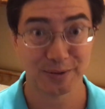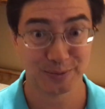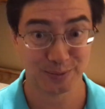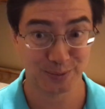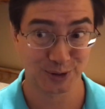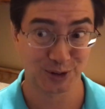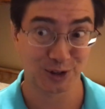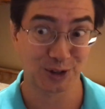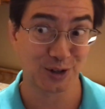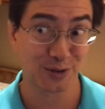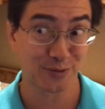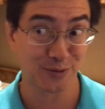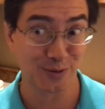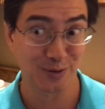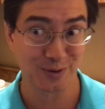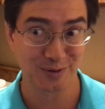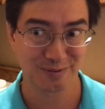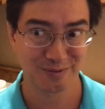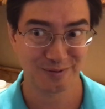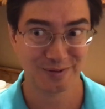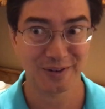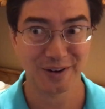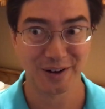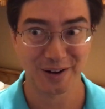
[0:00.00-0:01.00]
That was a
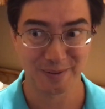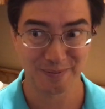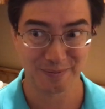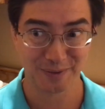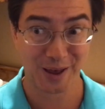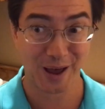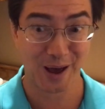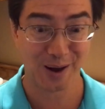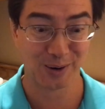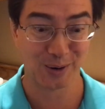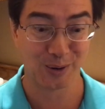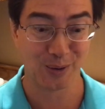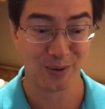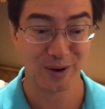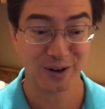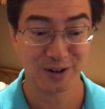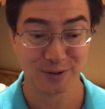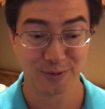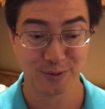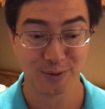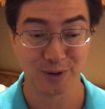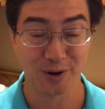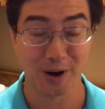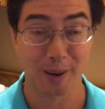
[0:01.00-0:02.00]
different
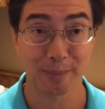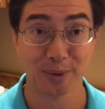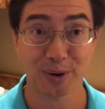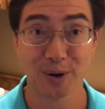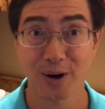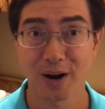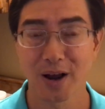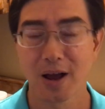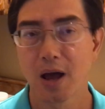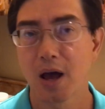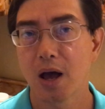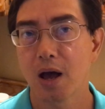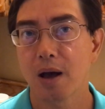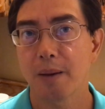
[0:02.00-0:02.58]
category, different number.